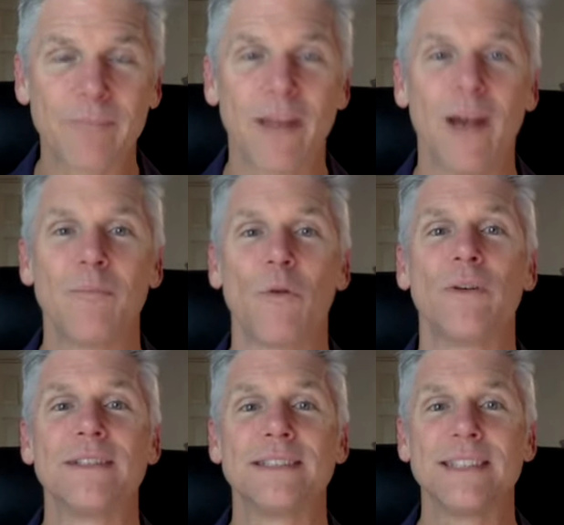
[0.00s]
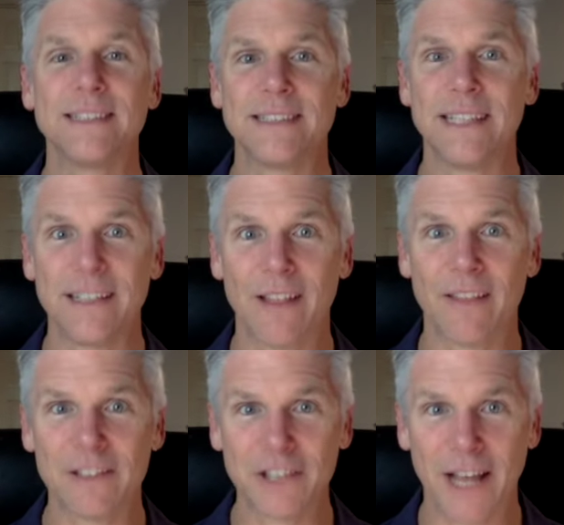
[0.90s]
Resisting
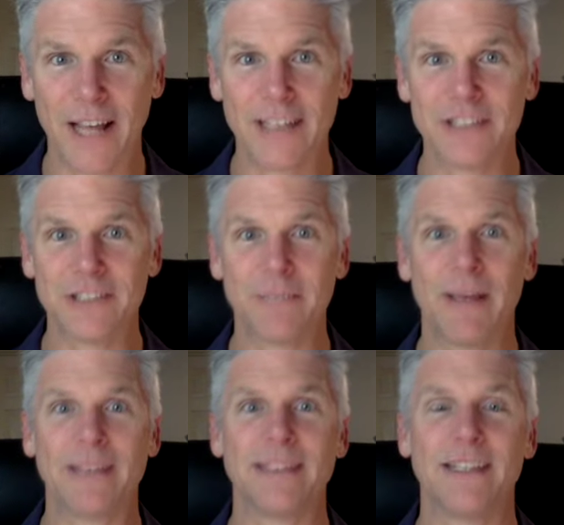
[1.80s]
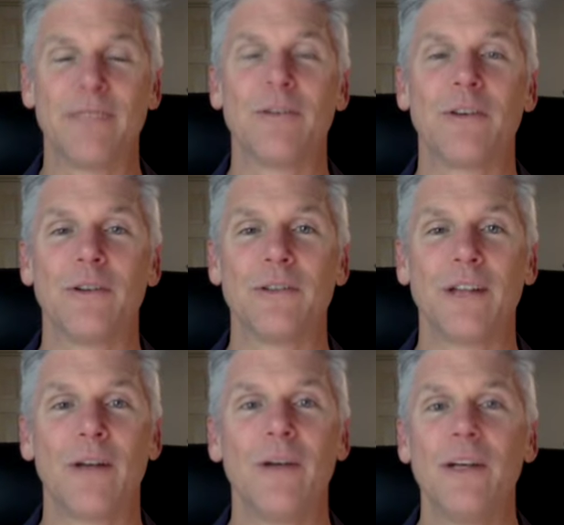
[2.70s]
the change makes it difficult, you
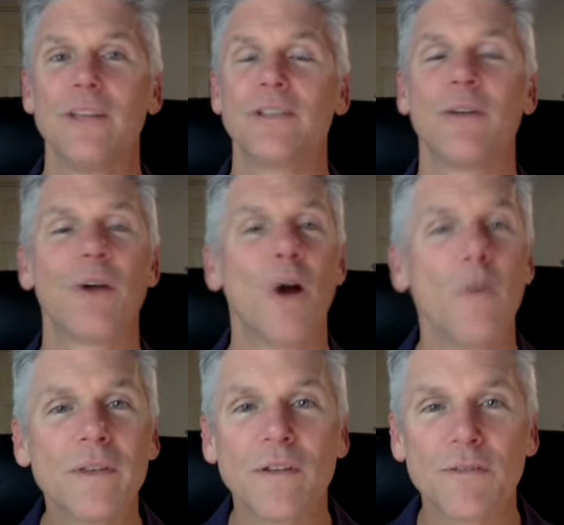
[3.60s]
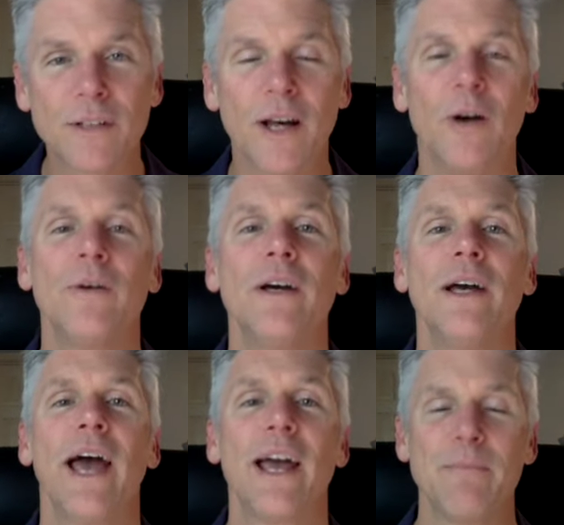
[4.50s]
know, so go with the flow
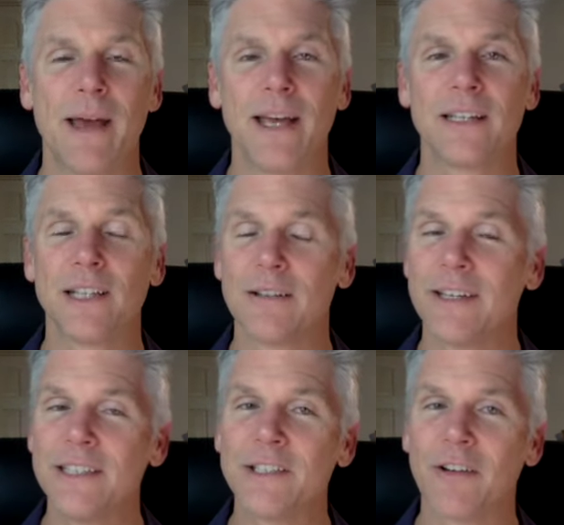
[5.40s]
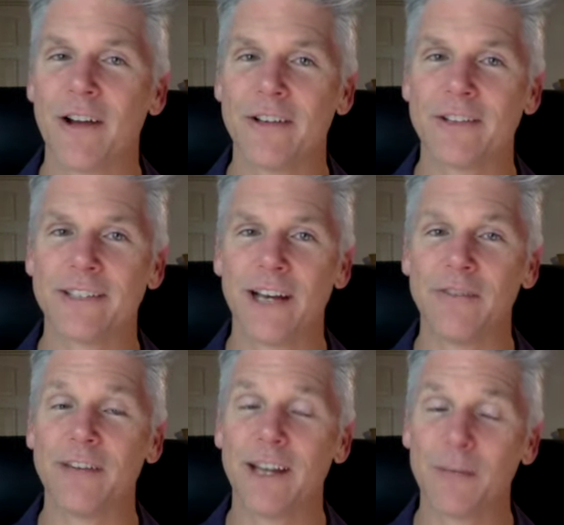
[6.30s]
and make it a little easier on
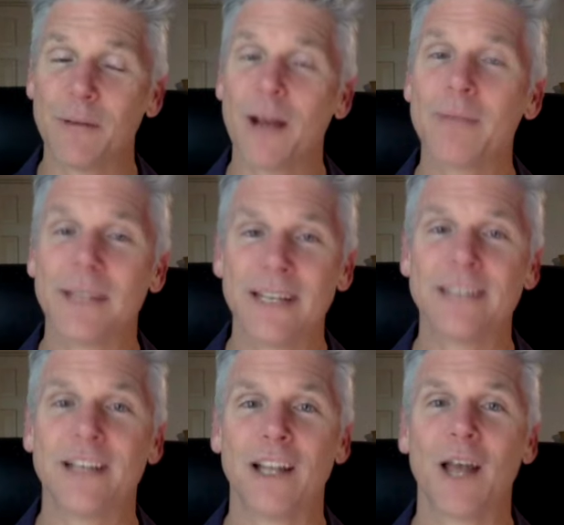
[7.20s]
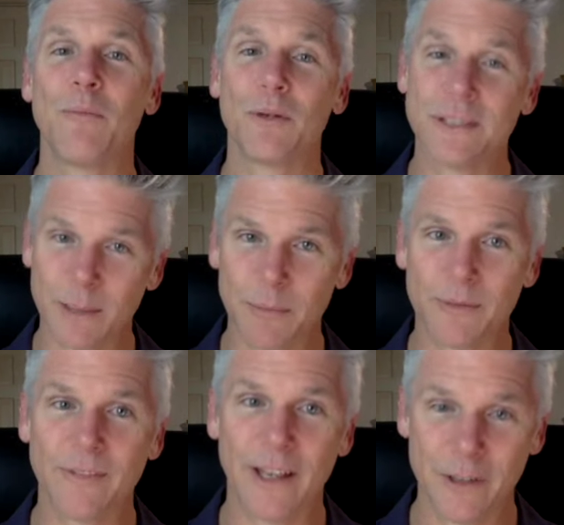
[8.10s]
yourself. And it probably is a lot more
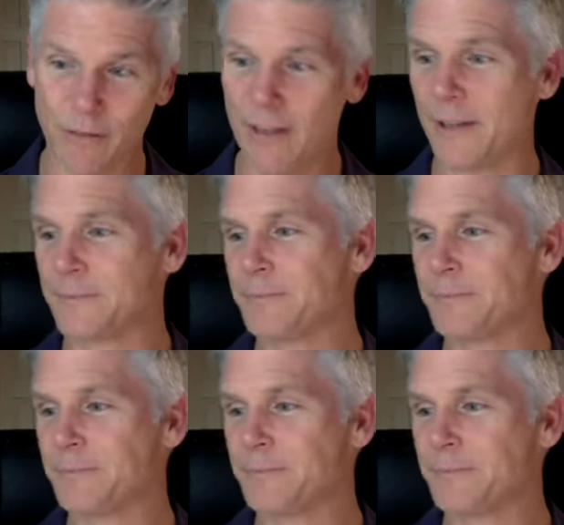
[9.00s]
simple than you think.